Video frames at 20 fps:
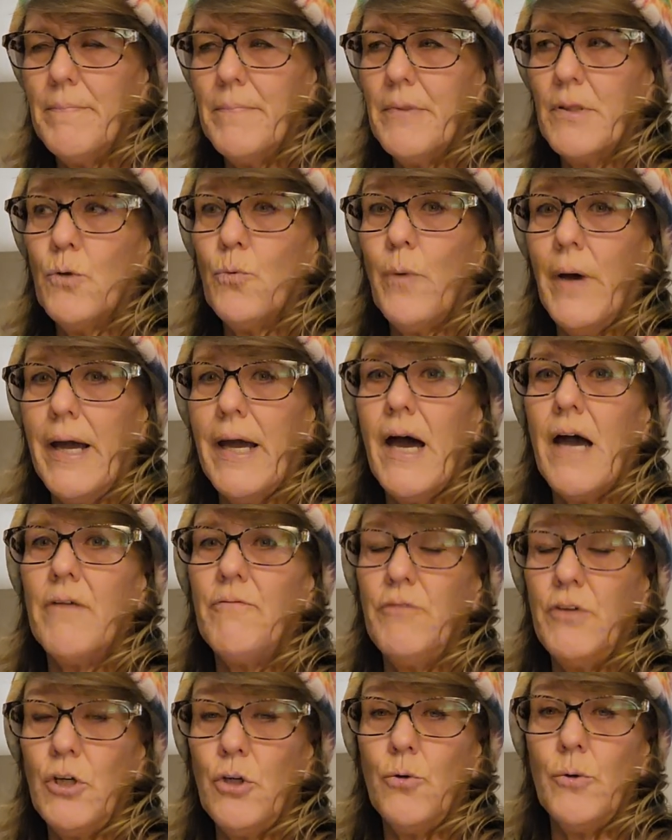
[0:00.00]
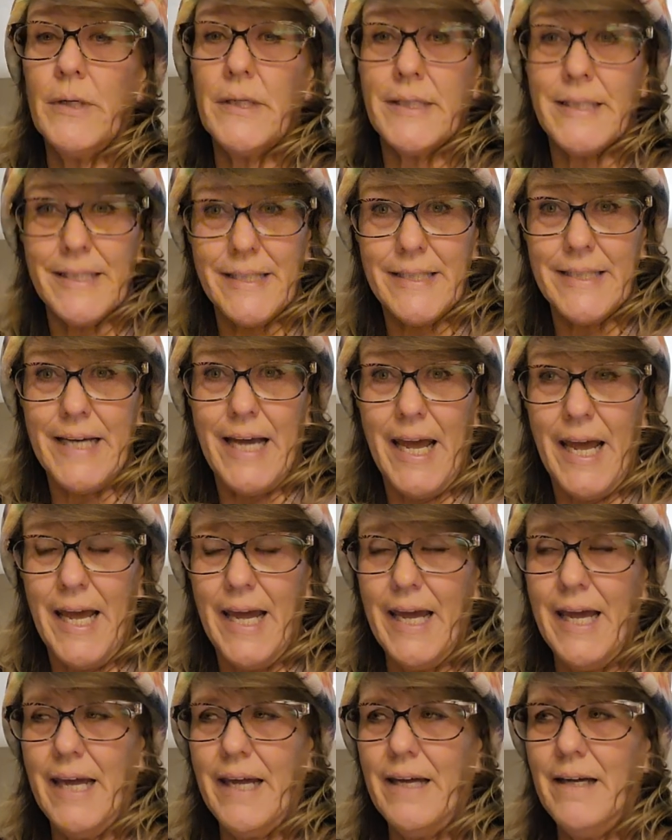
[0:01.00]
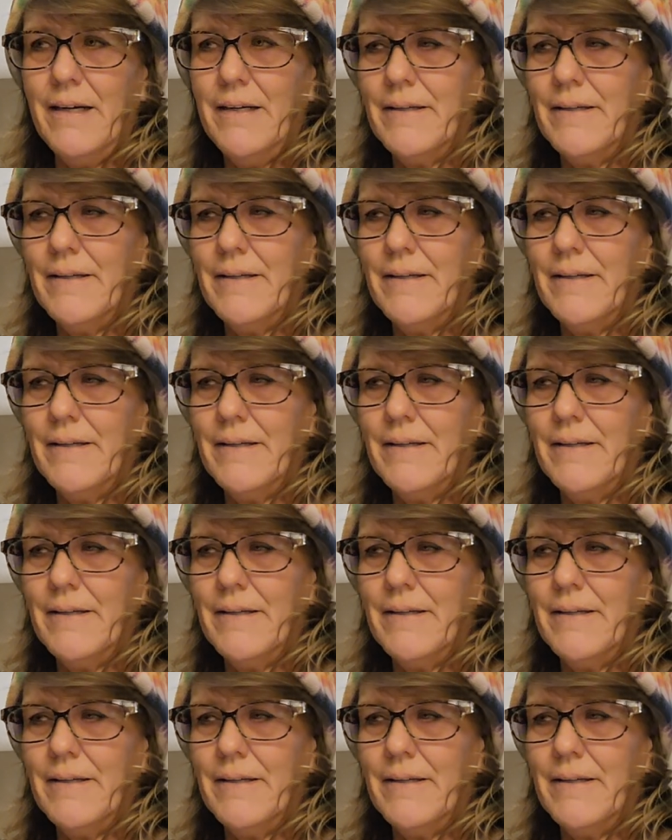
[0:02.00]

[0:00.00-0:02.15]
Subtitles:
The way I view it today,